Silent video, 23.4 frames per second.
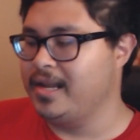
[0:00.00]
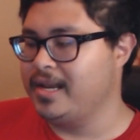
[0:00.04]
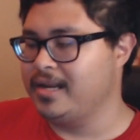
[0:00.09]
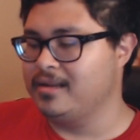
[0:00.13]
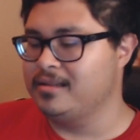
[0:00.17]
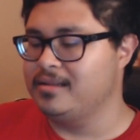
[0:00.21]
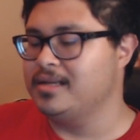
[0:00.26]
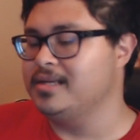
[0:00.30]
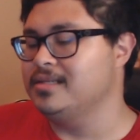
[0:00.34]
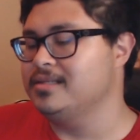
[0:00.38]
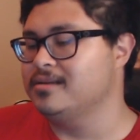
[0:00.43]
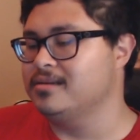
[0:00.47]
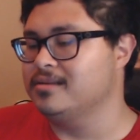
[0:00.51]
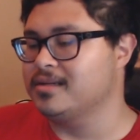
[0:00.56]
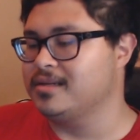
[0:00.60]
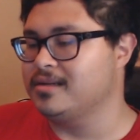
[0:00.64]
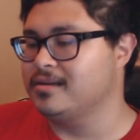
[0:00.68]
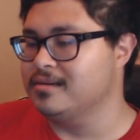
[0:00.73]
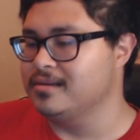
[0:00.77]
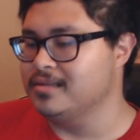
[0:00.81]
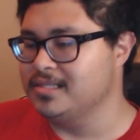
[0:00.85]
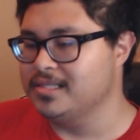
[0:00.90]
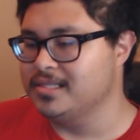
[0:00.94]
analyze all the
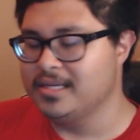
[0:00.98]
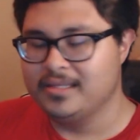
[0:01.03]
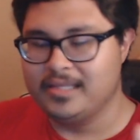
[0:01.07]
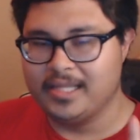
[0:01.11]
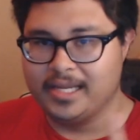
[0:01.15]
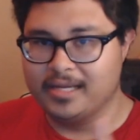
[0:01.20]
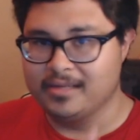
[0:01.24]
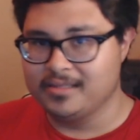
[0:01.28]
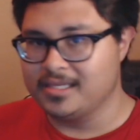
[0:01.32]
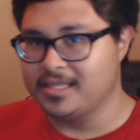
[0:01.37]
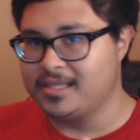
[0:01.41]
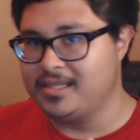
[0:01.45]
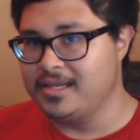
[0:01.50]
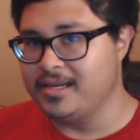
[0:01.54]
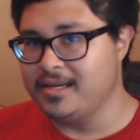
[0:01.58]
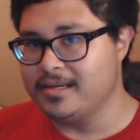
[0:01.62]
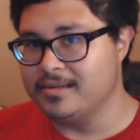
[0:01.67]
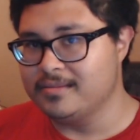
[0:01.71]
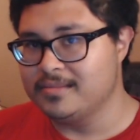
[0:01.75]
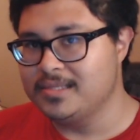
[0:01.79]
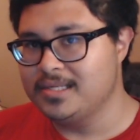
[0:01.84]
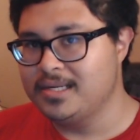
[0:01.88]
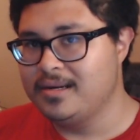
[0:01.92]
cards. Now, here's the
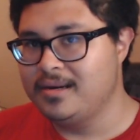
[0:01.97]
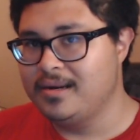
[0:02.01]
thing.